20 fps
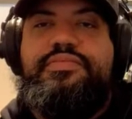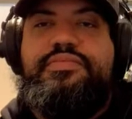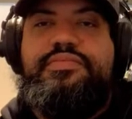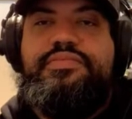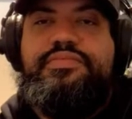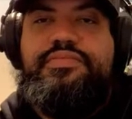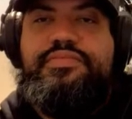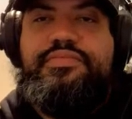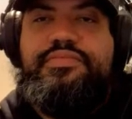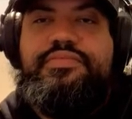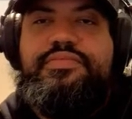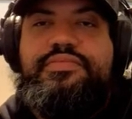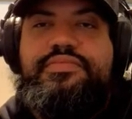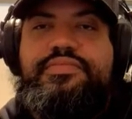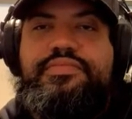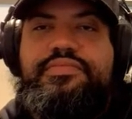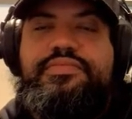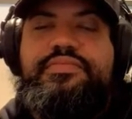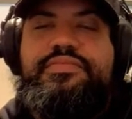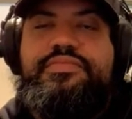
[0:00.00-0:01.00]

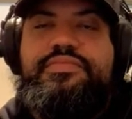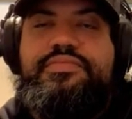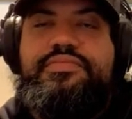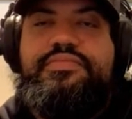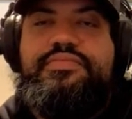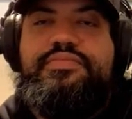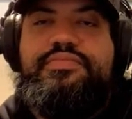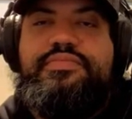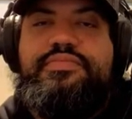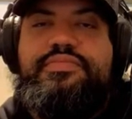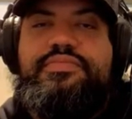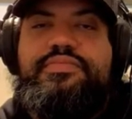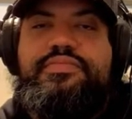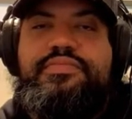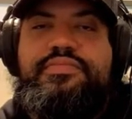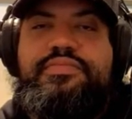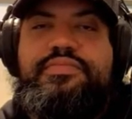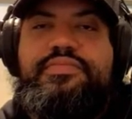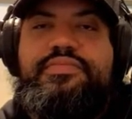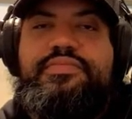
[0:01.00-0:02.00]

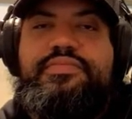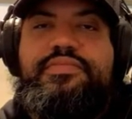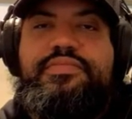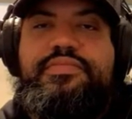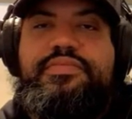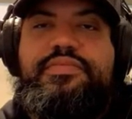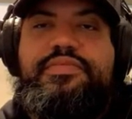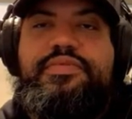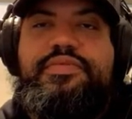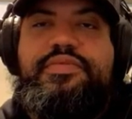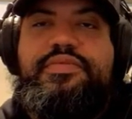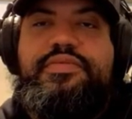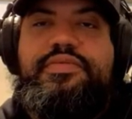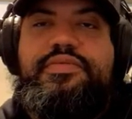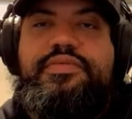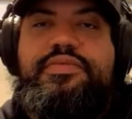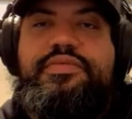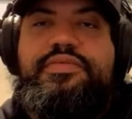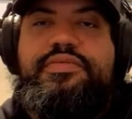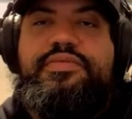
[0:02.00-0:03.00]

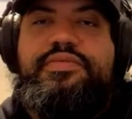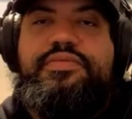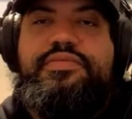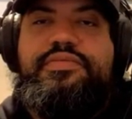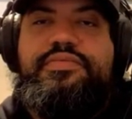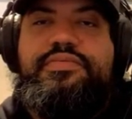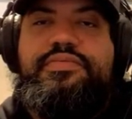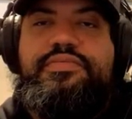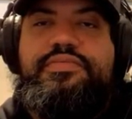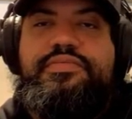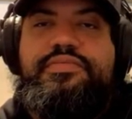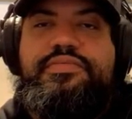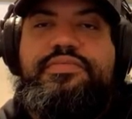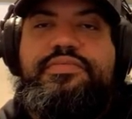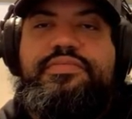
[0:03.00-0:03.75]
No words are spoken by the person on screen.